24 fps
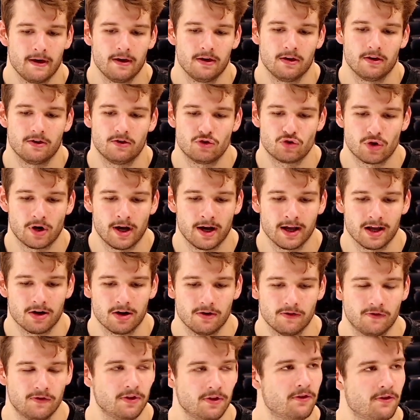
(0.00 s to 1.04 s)
trying
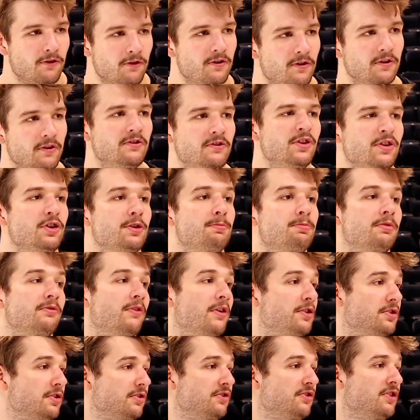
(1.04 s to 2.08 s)
out for the 15U
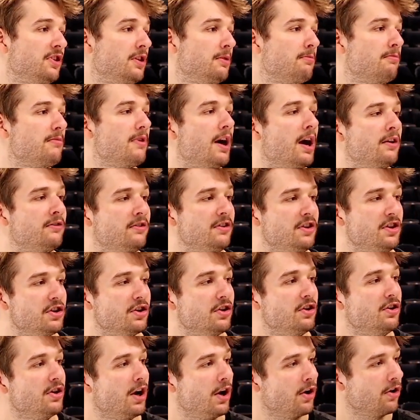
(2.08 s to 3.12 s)
provincial team as a year
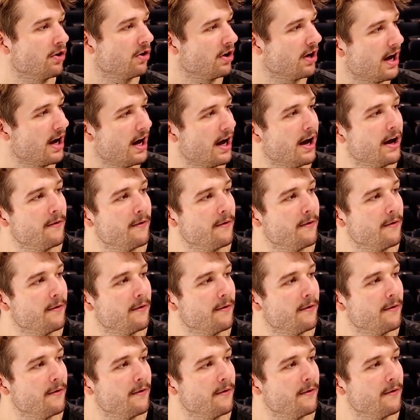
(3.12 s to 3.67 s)
younger guy.